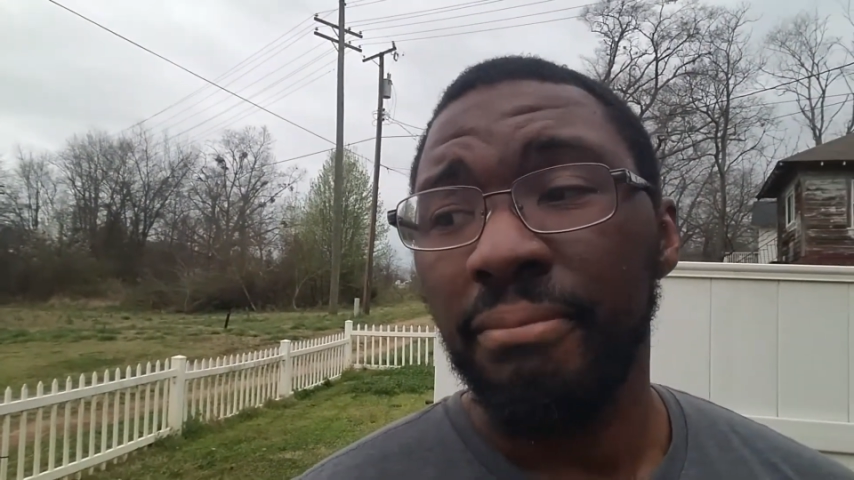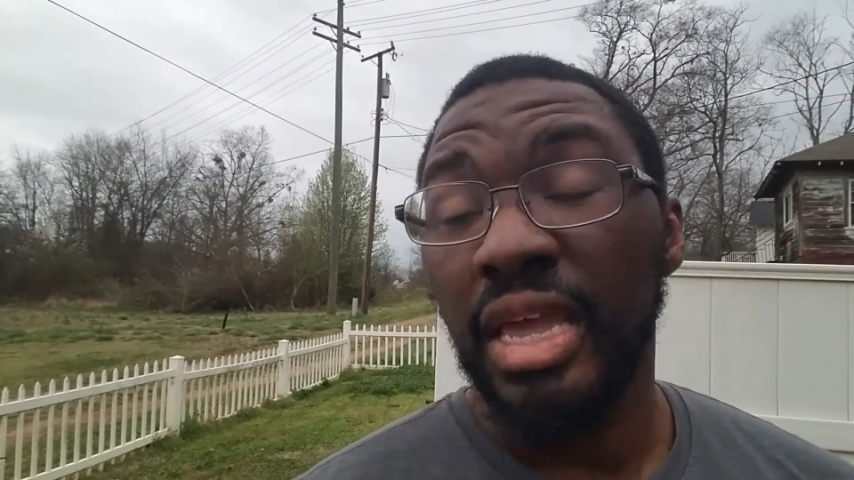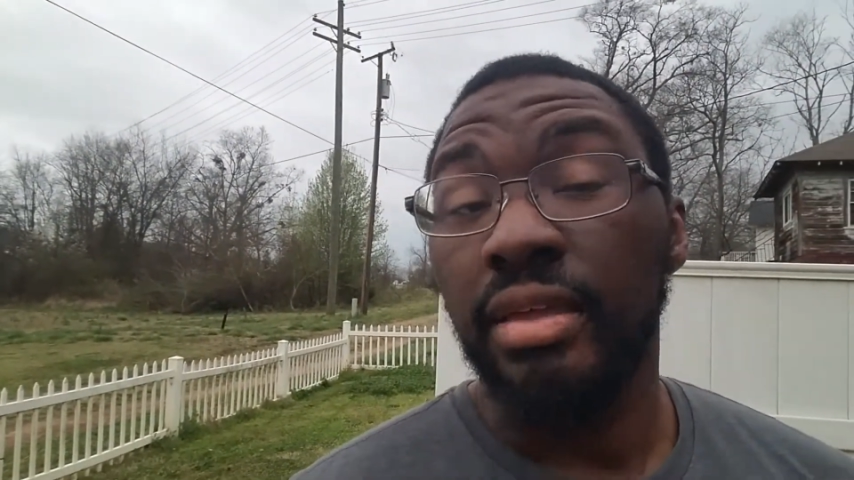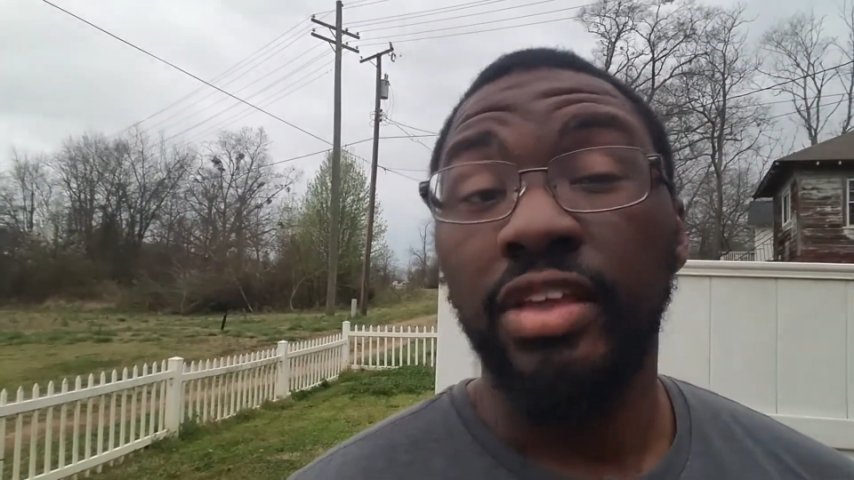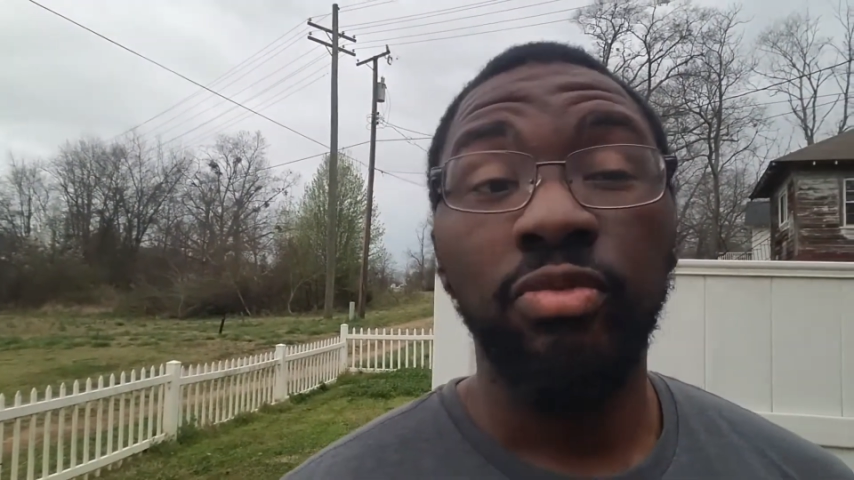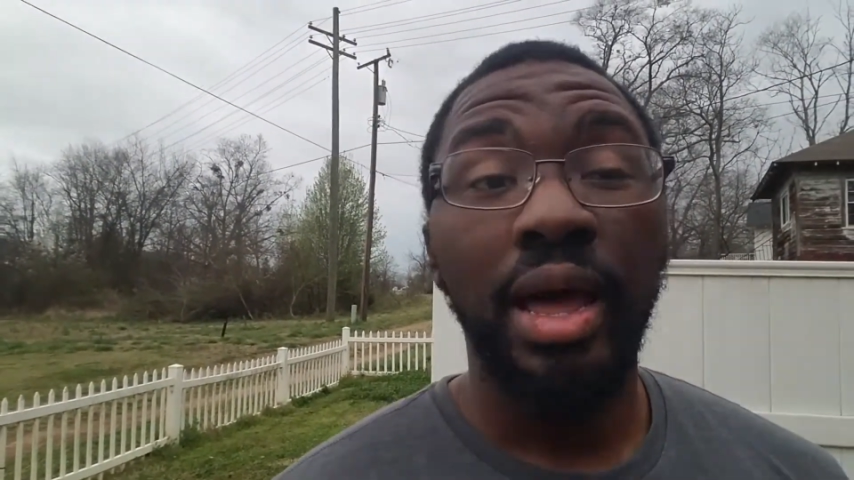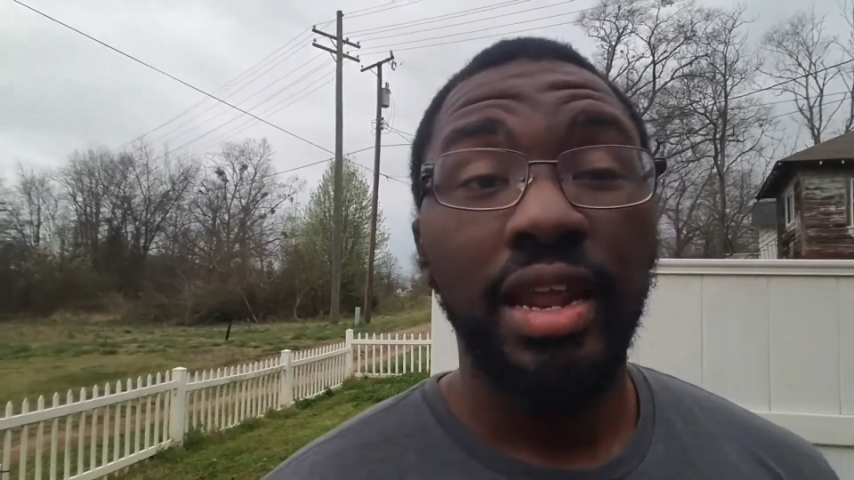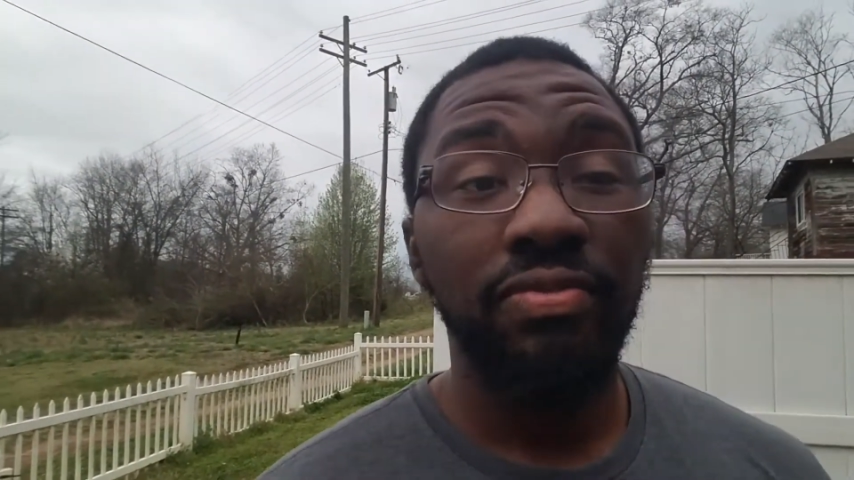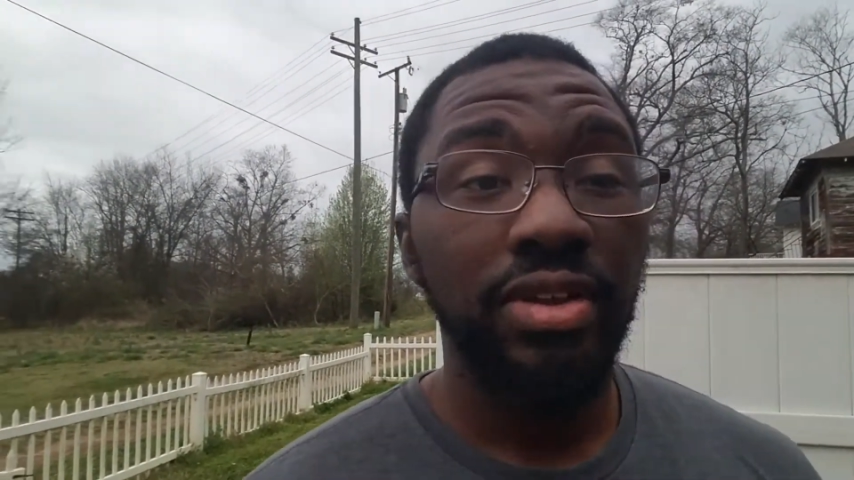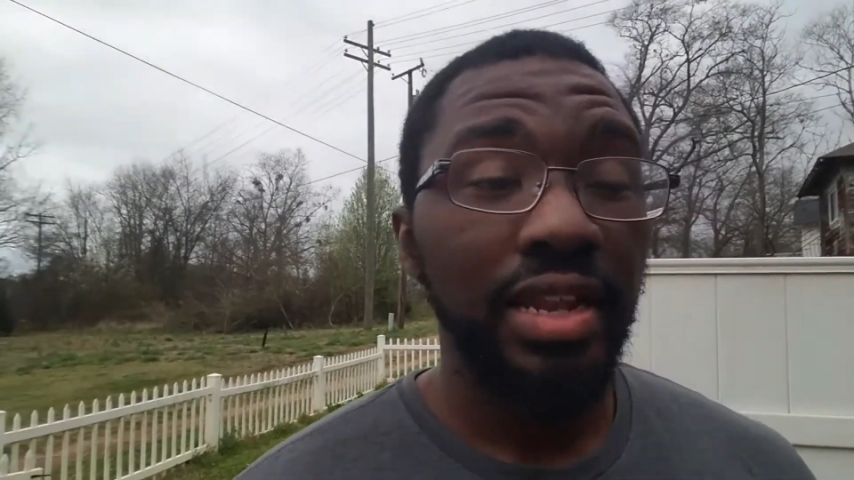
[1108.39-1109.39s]
That's about it
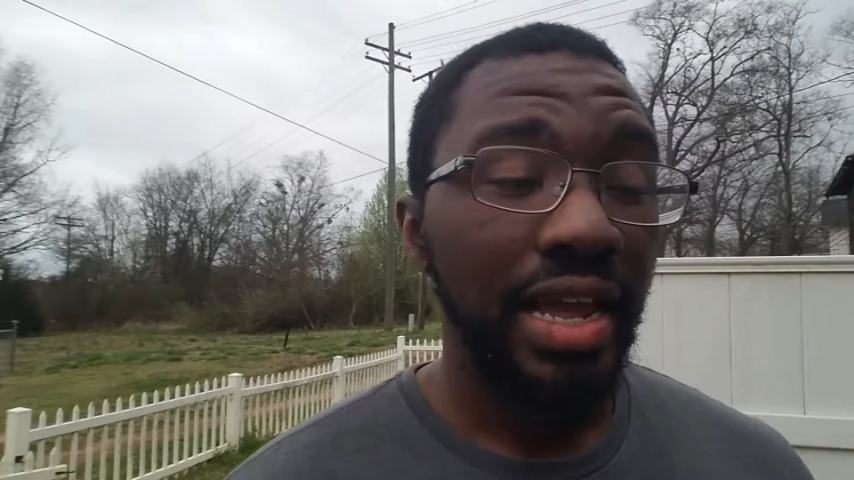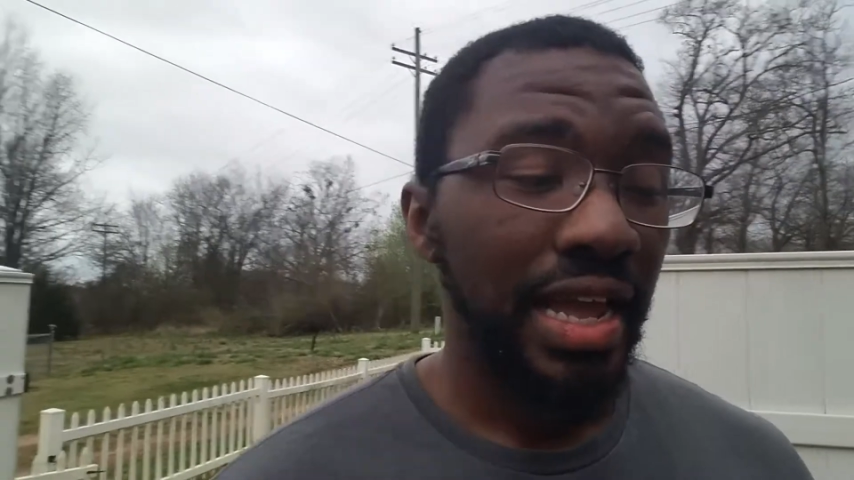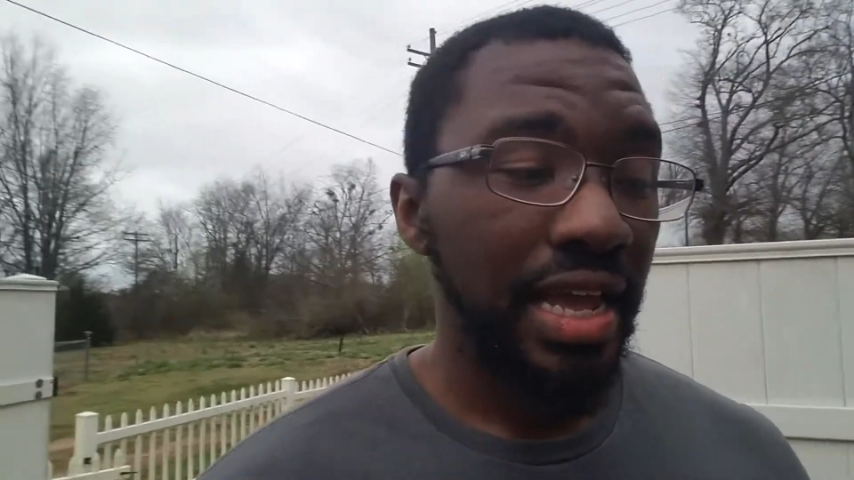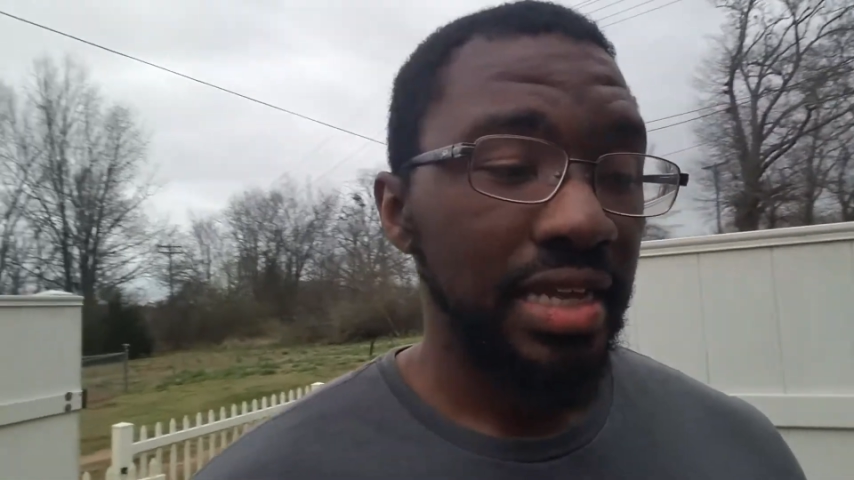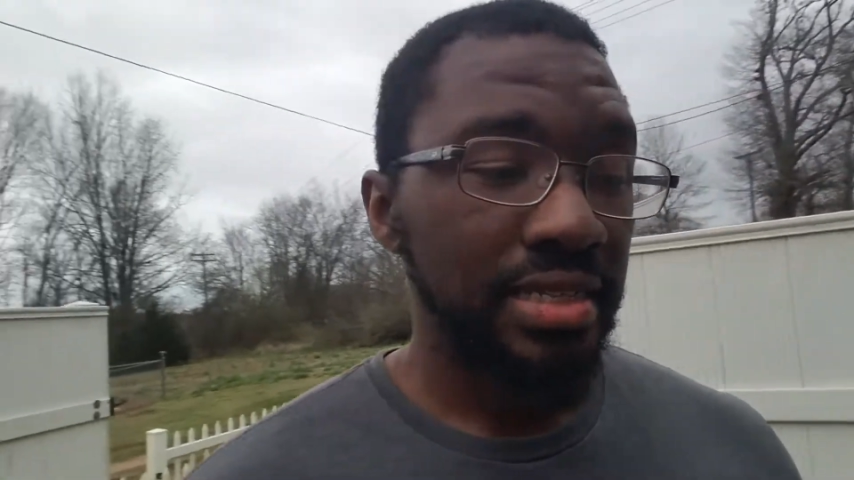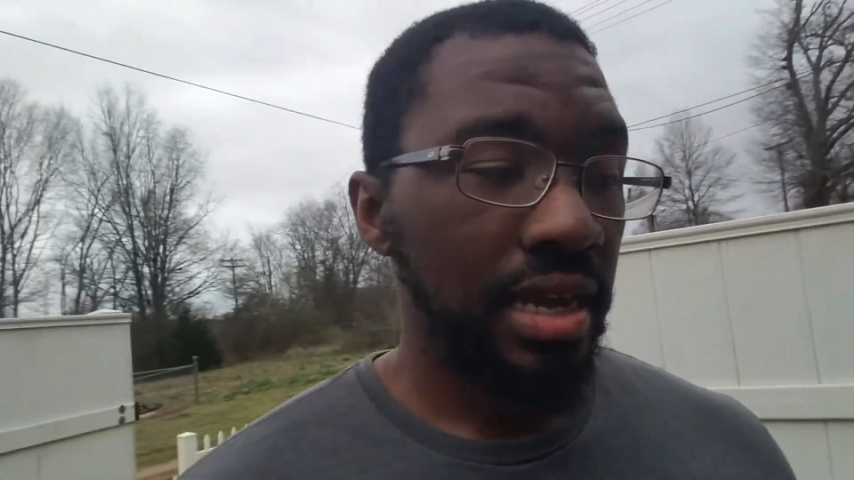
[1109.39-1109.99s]
for today, guys.